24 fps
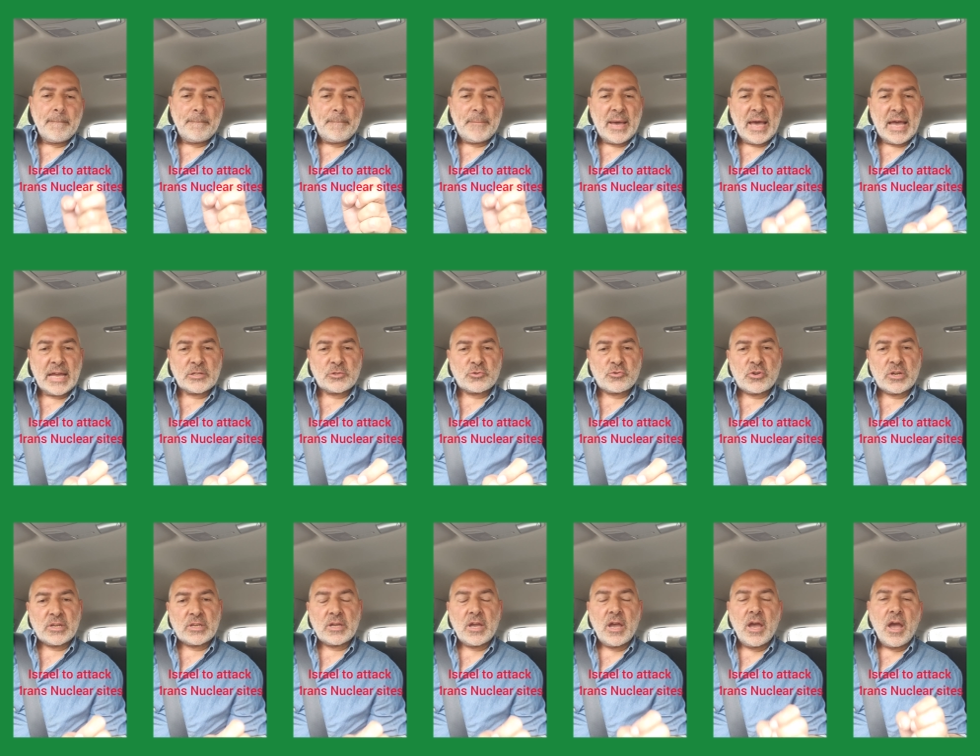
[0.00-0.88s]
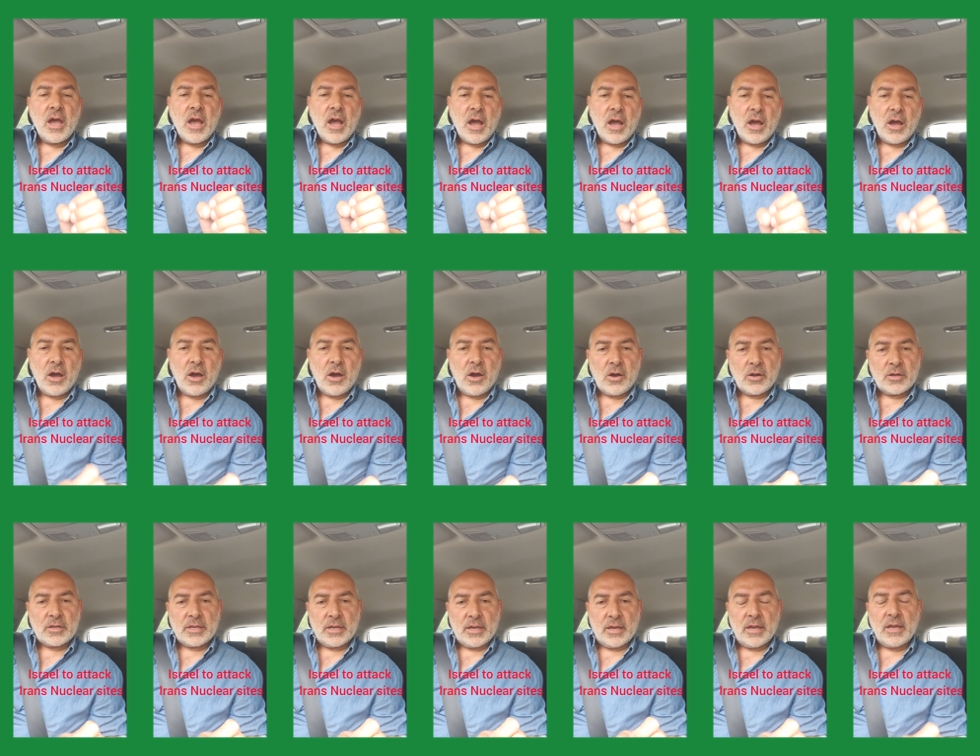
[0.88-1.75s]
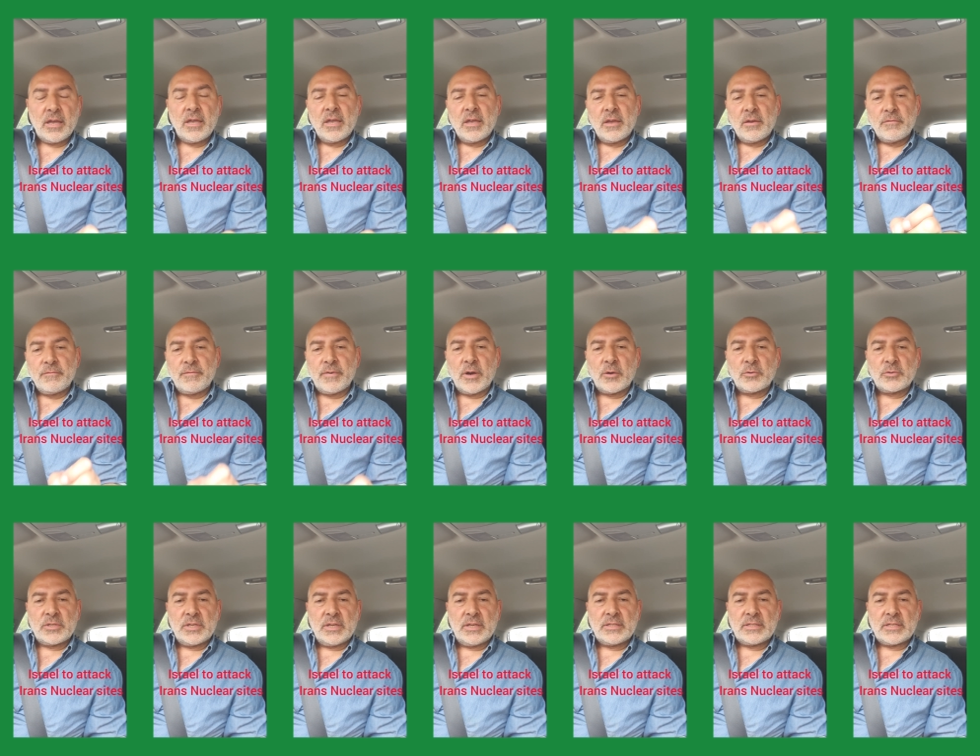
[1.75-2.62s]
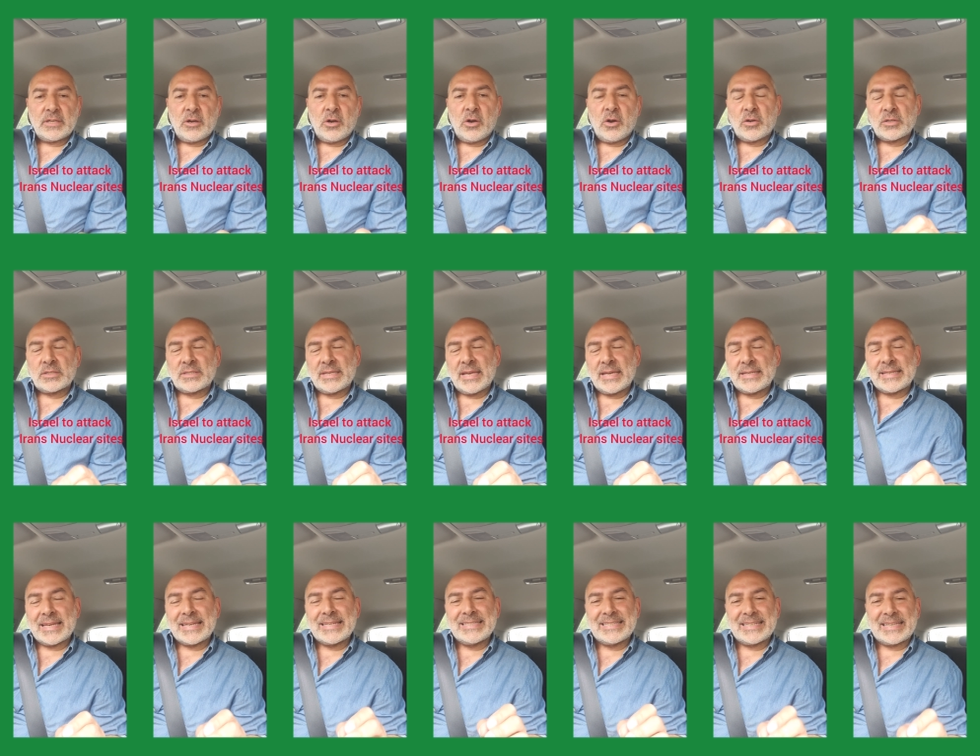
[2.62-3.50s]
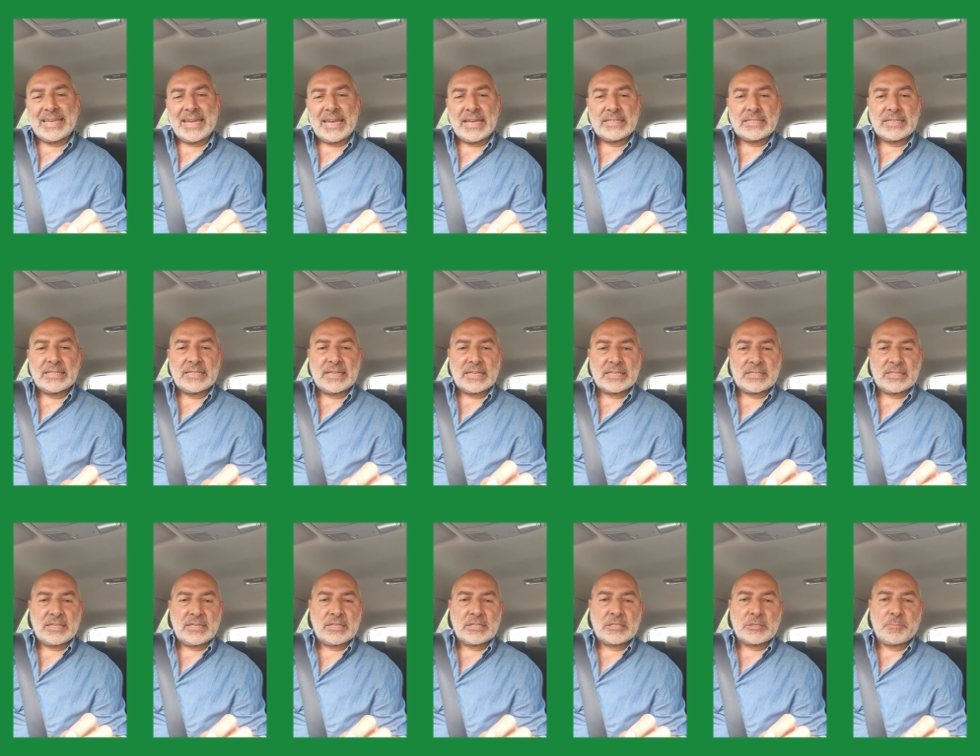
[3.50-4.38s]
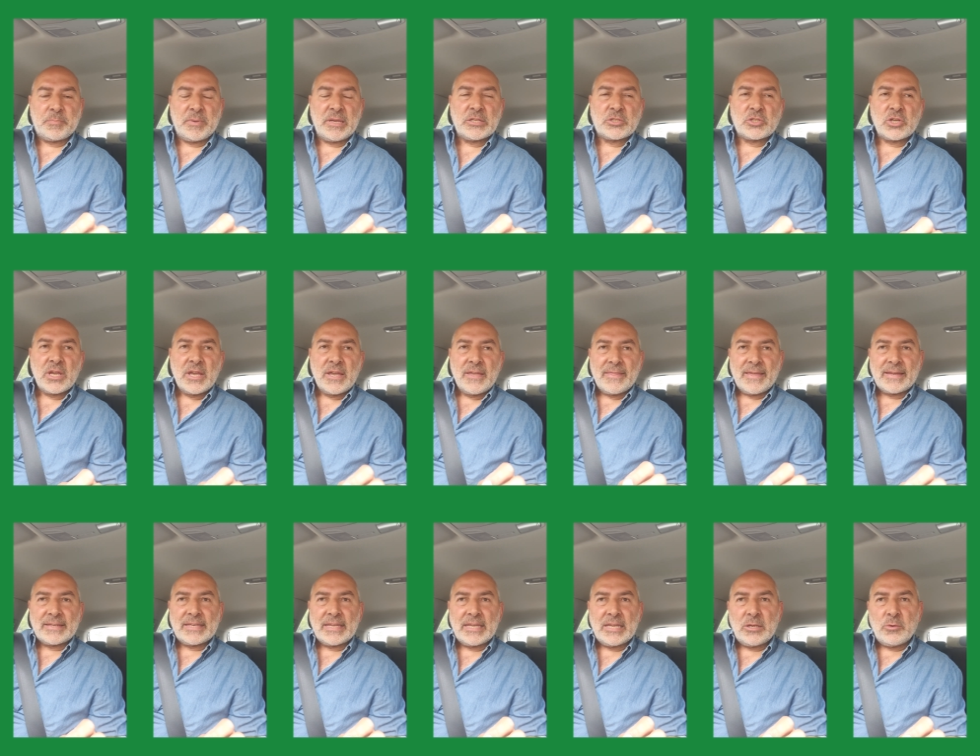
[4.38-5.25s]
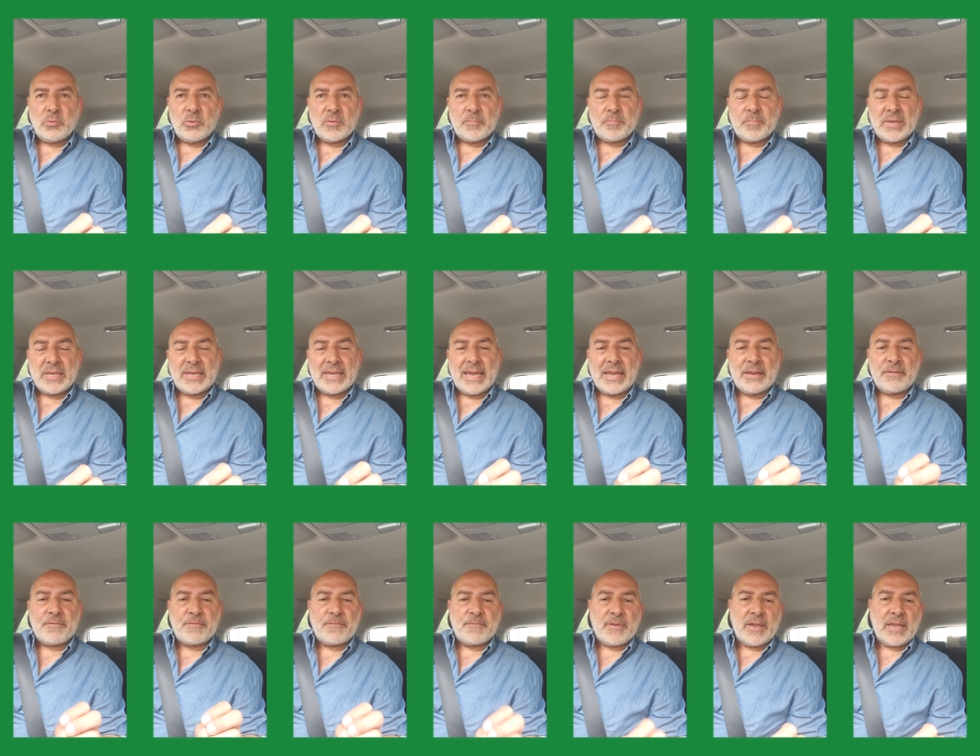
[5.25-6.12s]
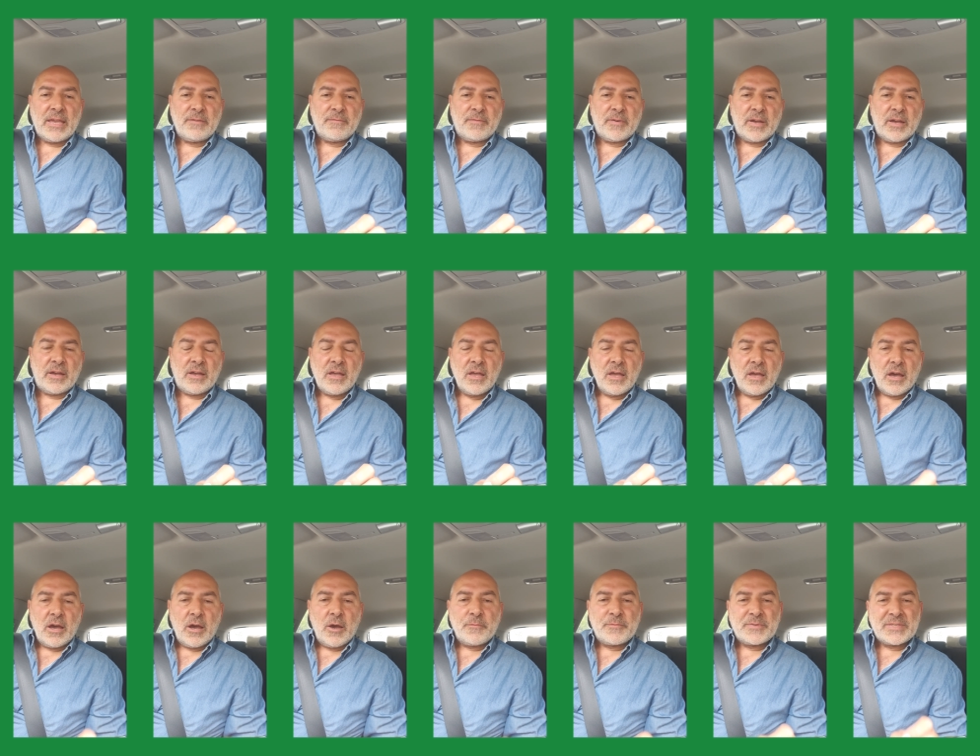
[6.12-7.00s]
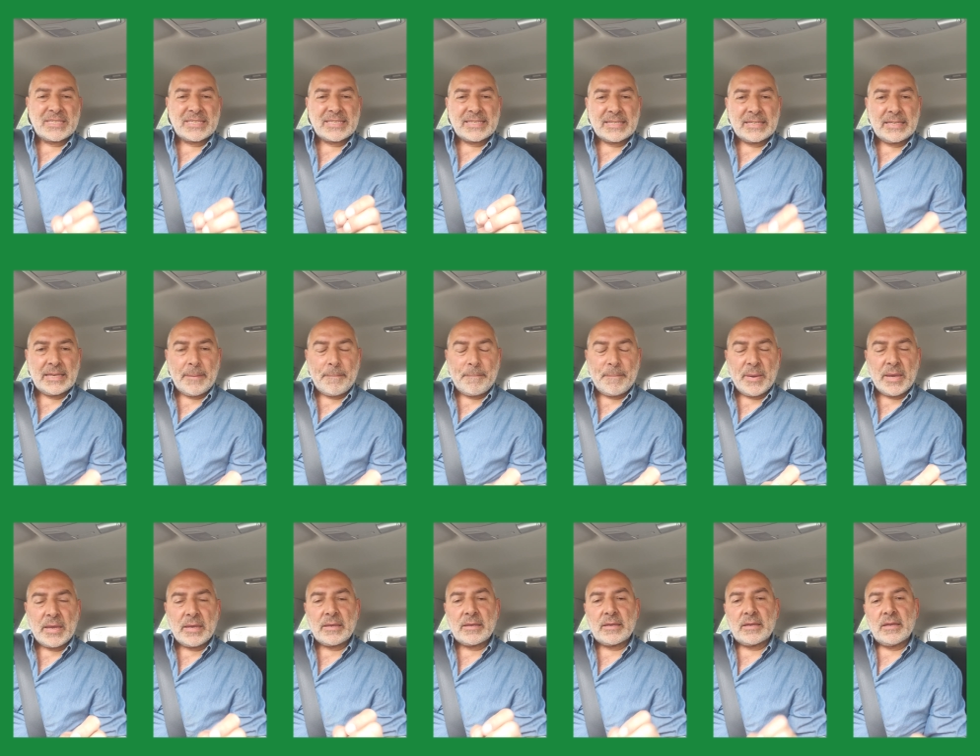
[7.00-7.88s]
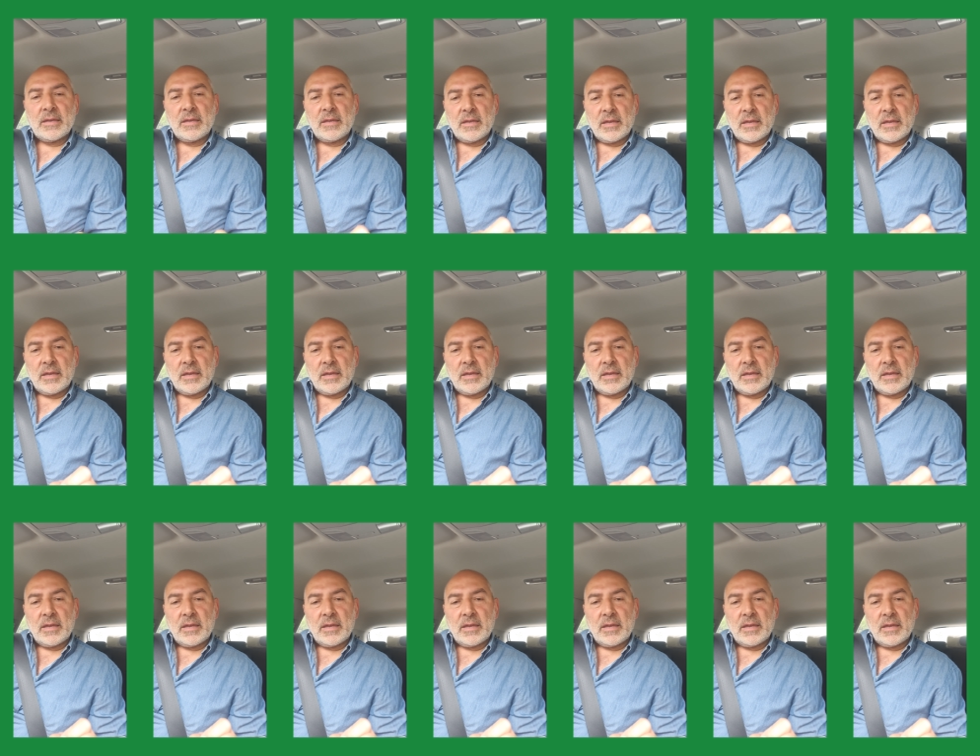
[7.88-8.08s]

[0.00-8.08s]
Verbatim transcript: Patrick Harker, voted or said, indicated yesterday in his speech that he would be in favor of skipping